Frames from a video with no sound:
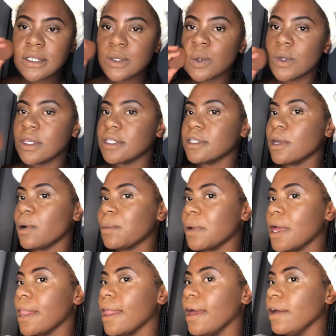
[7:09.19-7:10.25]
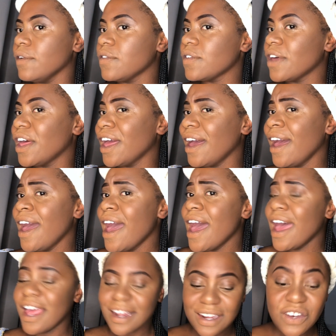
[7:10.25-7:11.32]
School is not my life.
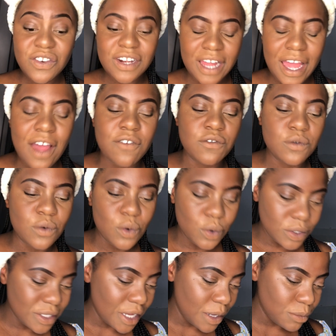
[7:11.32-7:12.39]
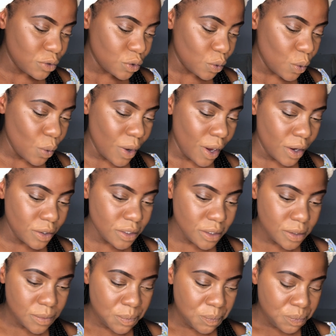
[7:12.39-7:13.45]
I literally have no time to go out.
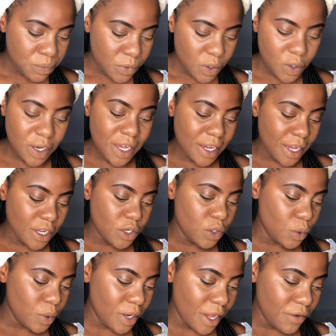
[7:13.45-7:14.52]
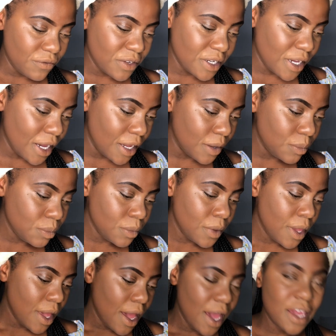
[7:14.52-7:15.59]
Not like I don't have time.
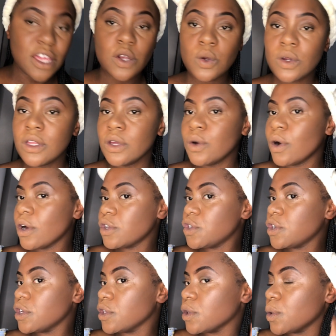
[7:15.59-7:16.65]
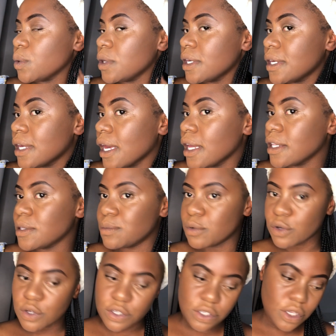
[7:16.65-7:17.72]
I can only go out during the weekends,
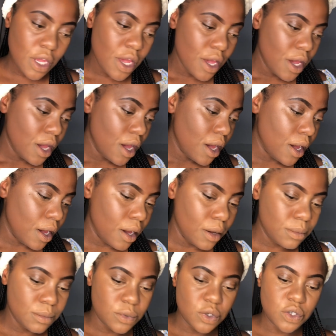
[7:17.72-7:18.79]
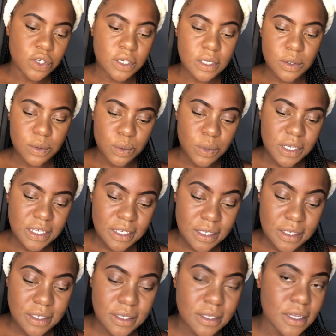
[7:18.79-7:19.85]
because during
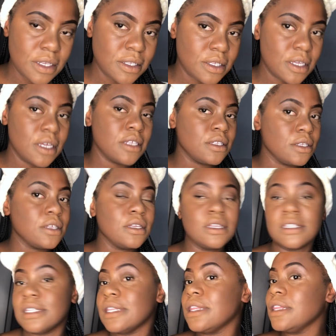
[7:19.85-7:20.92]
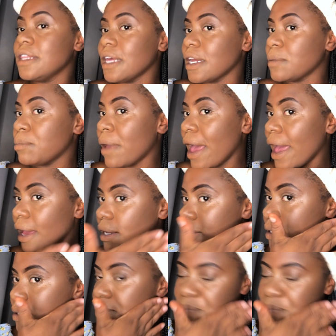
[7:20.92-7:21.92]
weekdays it's that packed.